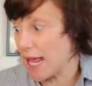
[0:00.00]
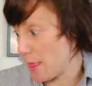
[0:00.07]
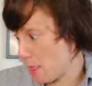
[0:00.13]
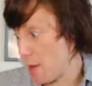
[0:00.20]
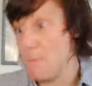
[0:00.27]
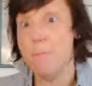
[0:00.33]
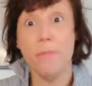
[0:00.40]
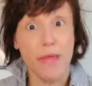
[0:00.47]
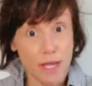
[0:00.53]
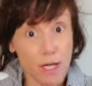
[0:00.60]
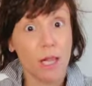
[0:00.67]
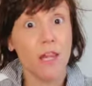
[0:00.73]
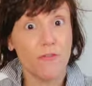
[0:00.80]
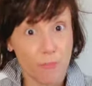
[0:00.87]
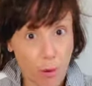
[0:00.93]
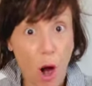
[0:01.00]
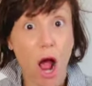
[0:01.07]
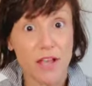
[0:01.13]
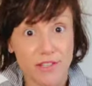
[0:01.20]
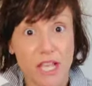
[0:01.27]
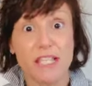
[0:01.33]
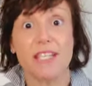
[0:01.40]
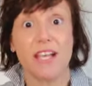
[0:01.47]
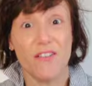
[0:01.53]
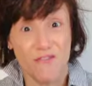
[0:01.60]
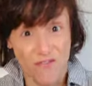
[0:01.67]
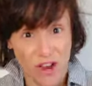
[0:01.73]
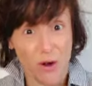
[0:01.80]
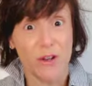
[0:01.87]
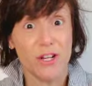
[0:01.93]
in the middle of processing a
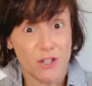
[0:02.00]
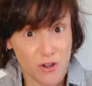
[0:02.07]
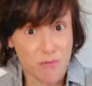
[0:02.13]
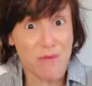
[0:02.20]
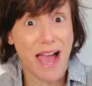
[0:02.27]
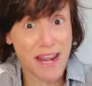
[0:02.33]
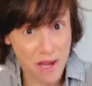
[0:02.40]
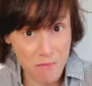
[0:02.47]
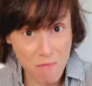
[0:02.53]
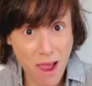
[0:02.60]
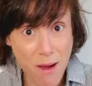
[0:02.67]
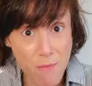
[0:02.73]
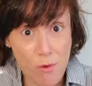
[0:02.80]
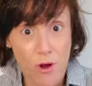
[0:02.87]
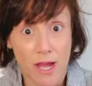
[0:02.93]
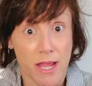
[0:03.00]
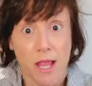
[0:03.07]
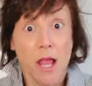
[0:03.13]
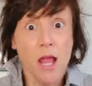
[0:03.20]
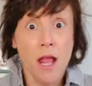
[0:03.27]
very traumatic memory,